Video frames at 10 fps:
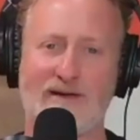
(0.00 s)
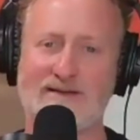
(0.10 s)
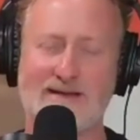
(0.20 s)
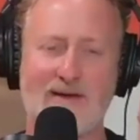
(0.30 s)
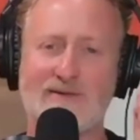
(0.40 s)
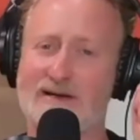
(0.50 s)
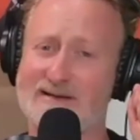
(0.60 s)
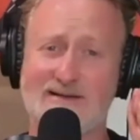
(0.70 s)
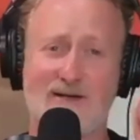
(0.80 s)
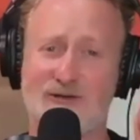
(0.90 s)
It sounds like
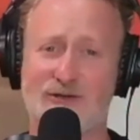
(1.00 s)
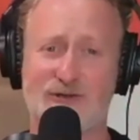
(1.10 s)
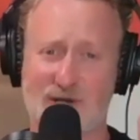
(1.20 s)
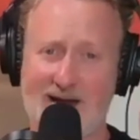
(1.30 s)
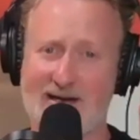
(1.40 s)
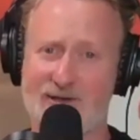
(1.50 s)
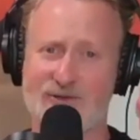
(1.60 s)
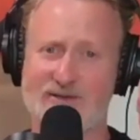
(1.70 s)
such a challenge.